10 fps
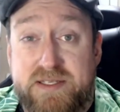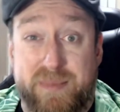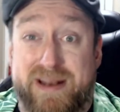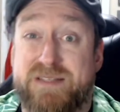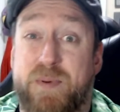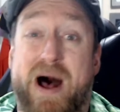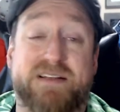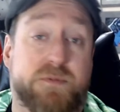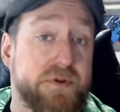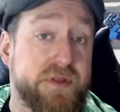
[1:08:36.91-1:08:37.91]
I mean, it's
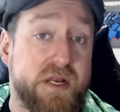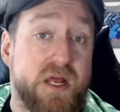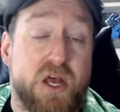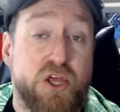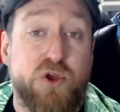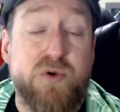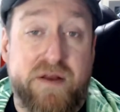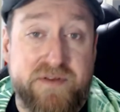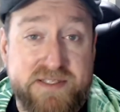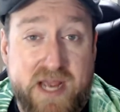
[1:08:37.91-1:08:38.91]
possible that you could
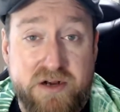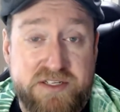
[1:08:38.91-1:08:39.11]
have an entire